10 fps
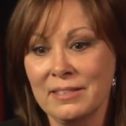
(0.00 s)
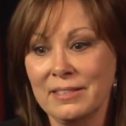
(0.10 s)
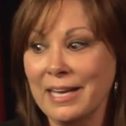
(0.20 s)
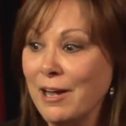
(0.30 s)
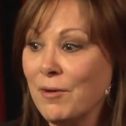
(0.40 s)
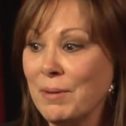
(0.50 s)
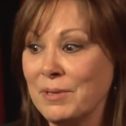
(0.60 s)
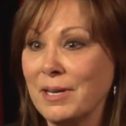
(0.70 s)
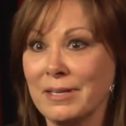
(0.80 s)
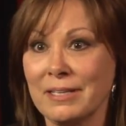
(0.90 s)
now,
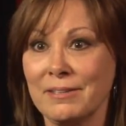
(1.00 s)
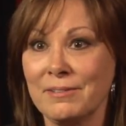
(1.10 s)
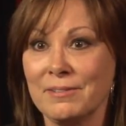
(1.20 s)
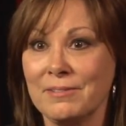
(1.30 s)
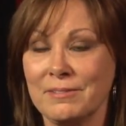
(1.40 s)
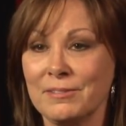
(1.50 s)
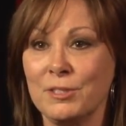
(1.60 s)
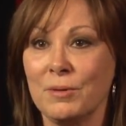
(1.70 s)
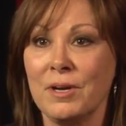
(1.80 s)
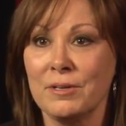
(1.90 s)
I can
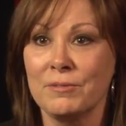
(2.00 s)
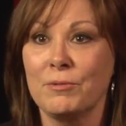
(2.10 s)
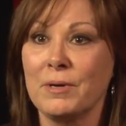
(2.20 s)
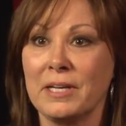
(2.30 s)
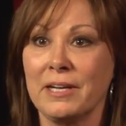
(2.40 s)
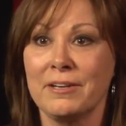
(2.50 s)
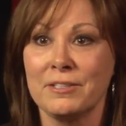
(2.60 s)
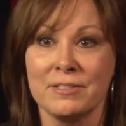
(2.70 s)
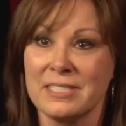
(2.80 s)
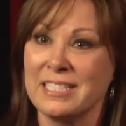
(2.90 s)
do 140
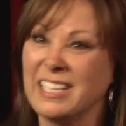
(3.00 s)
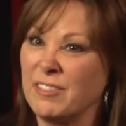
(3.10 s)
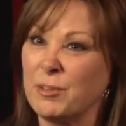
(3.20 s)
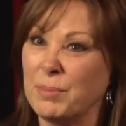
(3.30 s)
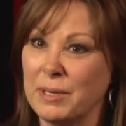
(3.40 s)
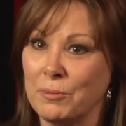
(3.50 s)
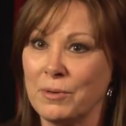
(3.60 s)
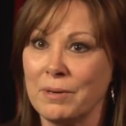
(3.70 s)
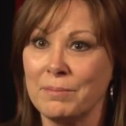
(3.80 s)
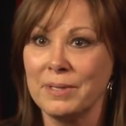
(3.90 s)
characters and tell everybody
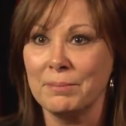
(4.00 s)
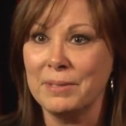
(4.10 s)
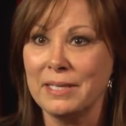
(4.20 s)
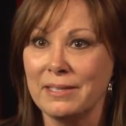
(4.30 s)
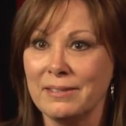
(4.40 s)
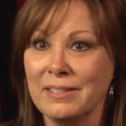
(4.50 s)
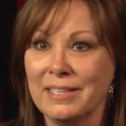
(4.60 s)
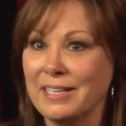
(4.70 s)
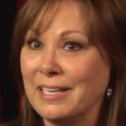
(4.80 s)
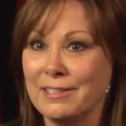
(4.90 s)
where I'm gonna be,
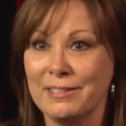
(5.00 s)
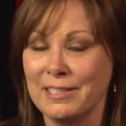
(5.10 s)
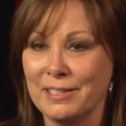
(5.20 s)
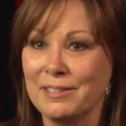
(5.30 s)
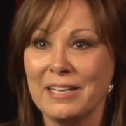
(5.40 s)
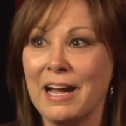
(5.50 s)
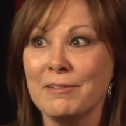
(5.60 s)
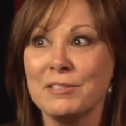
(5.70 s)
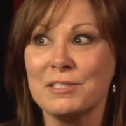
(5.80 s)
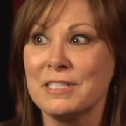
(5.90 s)
and I
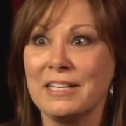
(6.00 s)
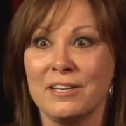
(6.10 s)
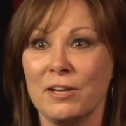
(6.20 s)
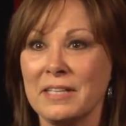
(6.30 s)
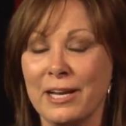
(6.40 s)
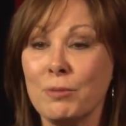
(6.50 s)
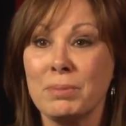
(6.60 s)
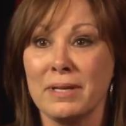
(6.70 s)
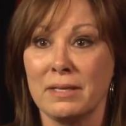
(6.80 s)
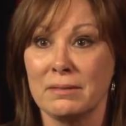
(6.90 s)
just did it on the
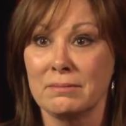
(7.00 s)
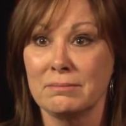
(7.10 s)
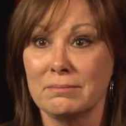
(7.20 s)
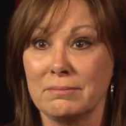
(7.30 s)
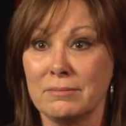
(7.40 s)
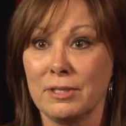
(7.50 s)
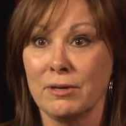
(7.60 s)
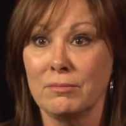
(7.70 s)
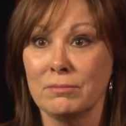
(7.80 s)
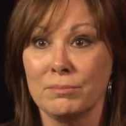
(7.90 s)
airplane,
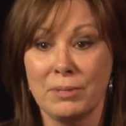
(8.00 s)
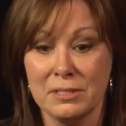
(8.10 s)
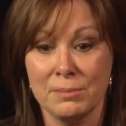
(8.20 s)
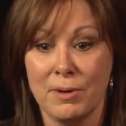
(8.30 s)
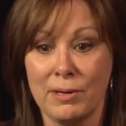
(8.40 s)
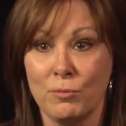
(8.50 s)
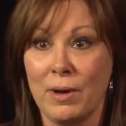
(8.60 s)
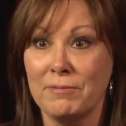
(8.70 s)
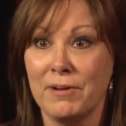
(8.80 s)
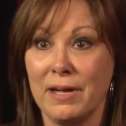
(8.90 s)
bought some
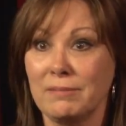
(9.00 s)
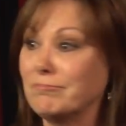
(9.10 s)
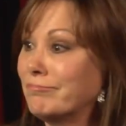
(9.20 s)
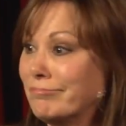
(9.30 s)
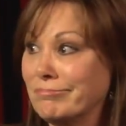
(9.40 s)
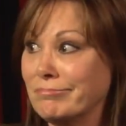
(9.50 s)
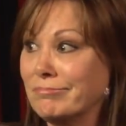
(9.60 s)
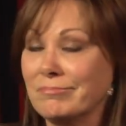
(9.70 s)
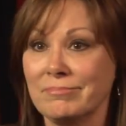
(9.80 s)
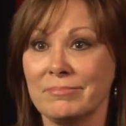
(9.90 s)
Wi-Fi,
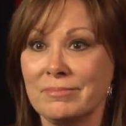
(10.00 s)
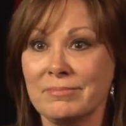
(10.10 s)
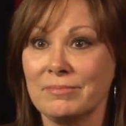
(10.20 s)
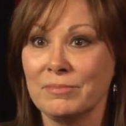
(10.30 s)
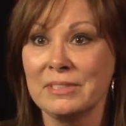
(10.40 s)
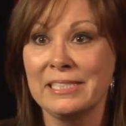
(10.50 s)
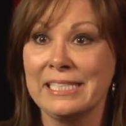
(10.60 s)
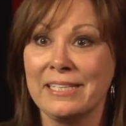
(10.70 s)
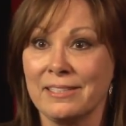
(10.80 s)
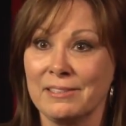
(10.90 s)

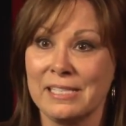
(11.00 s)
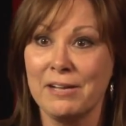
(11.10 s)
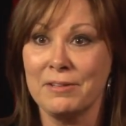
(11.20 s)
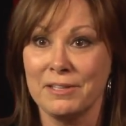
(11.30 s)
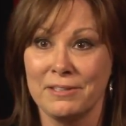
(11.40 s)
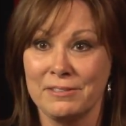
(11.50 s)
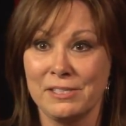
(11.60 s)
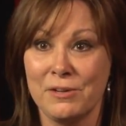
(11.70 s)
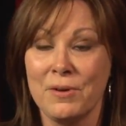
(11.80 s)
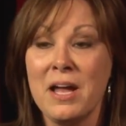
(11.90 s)
zing, it's out there.
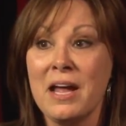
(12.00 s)
So